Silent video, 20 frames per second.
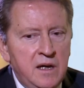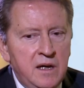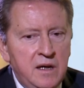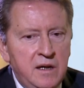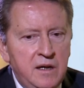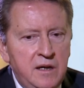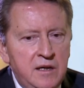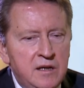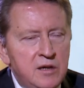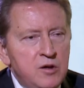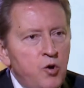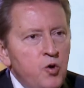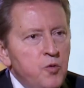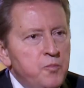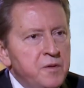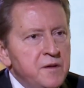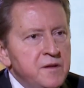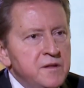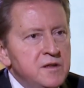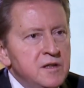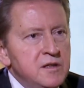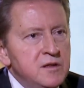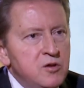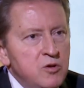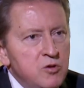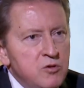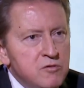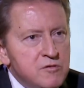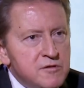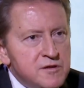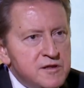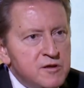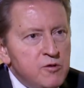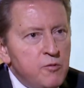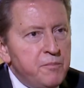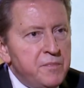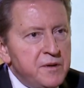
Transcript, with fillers: it opened the doors to